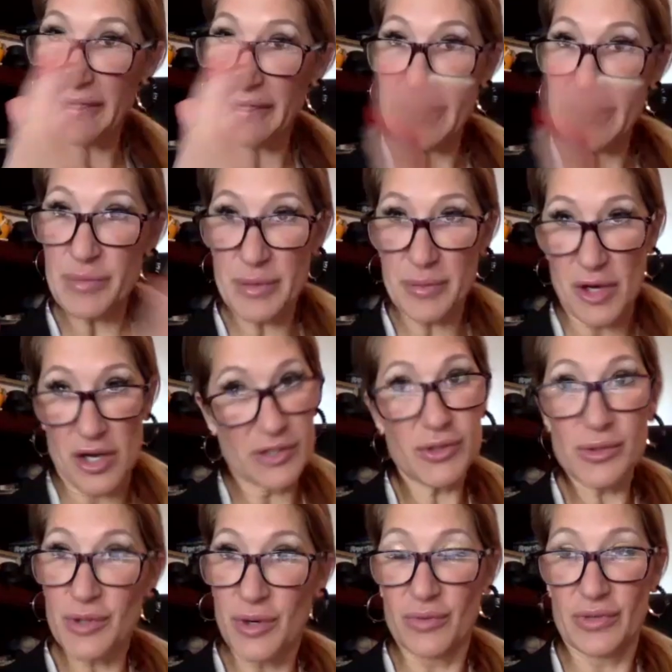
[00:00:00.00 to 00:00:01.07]
think people
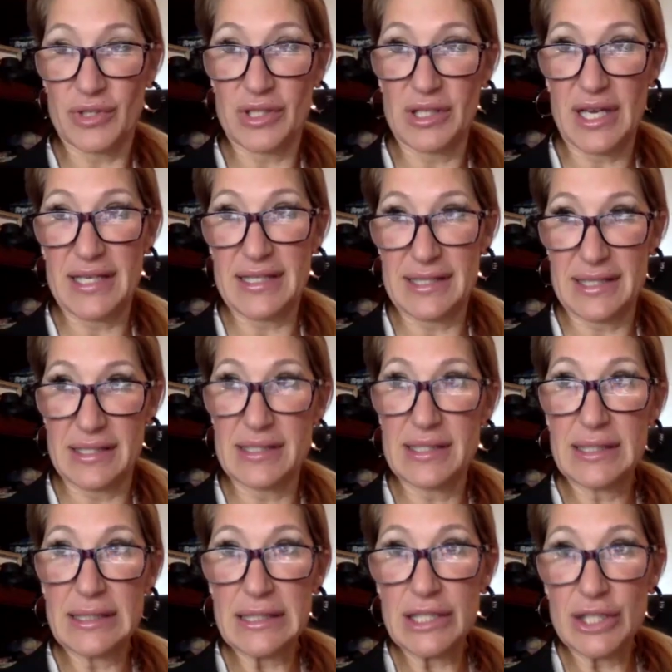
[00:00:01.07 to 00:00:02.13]
also don't realize is,
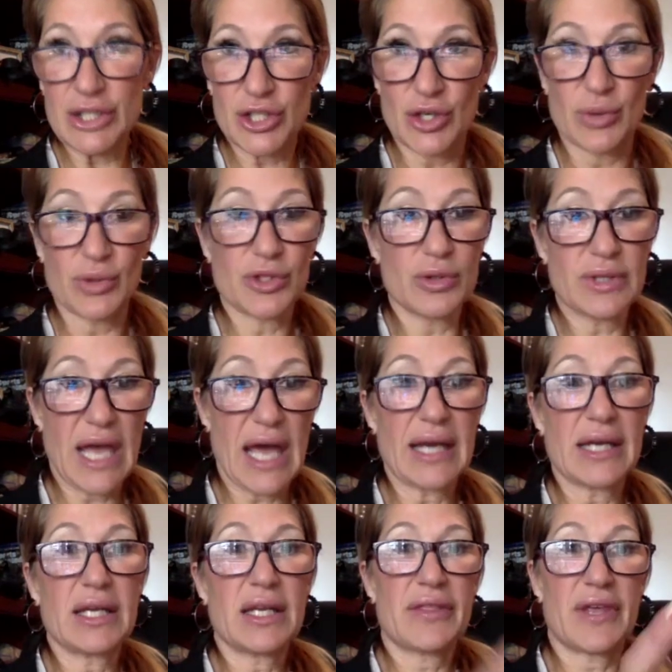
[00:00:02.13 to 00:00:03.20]
you get
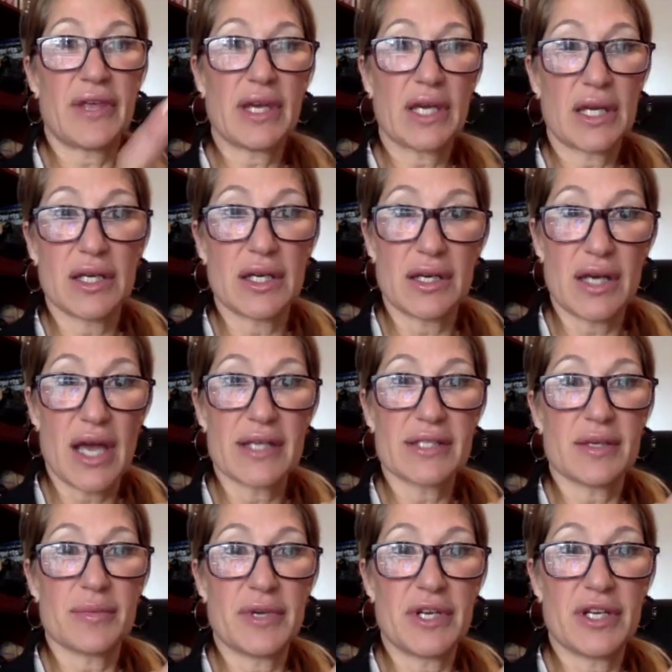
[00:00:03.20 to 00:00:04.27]
it, they get a nice
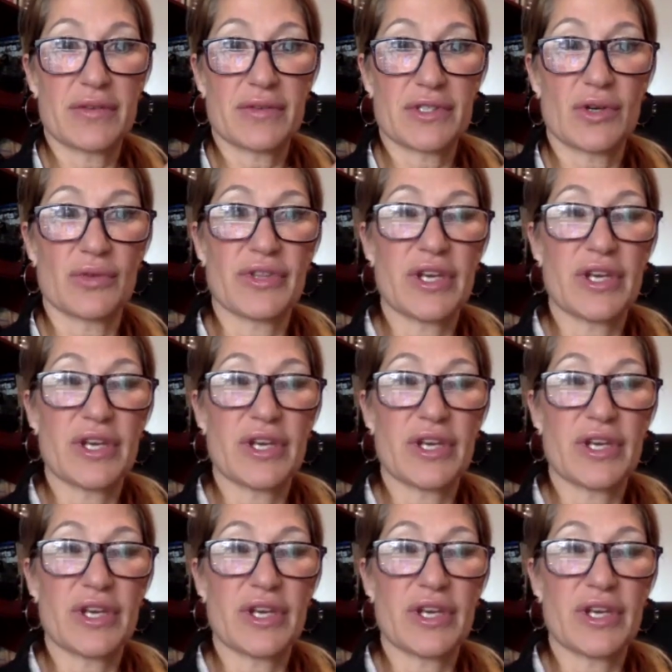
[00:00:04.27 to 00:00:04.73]
immediate result.